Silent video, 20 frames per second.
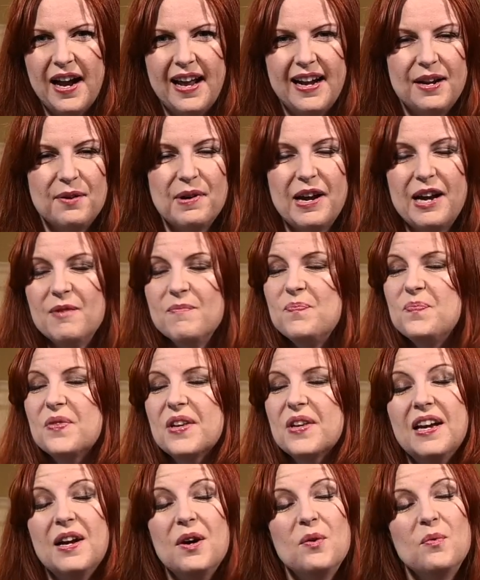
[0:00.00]
Anyway,
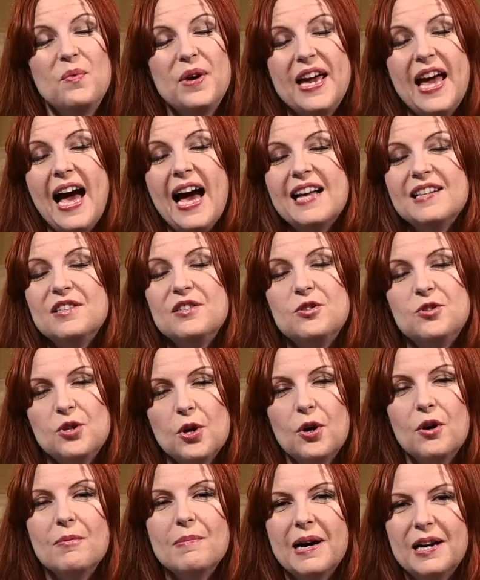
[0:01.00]
we had
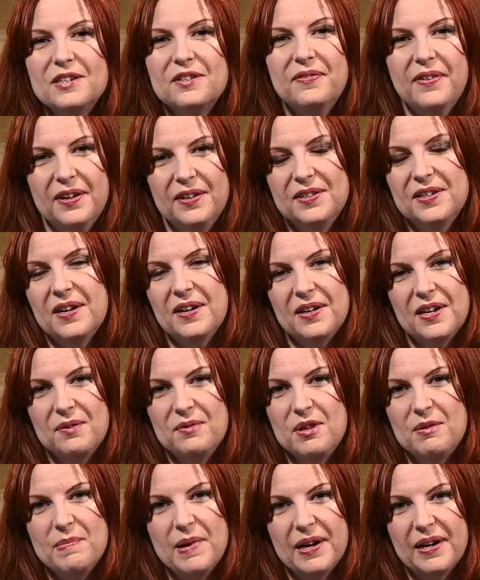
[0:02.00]
so much fun talking
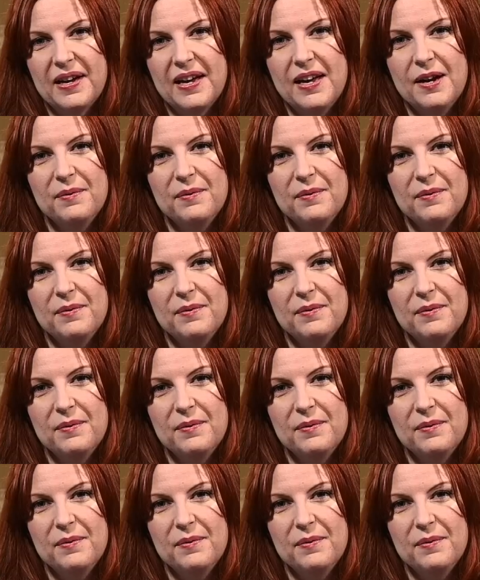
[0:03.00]
with Becca.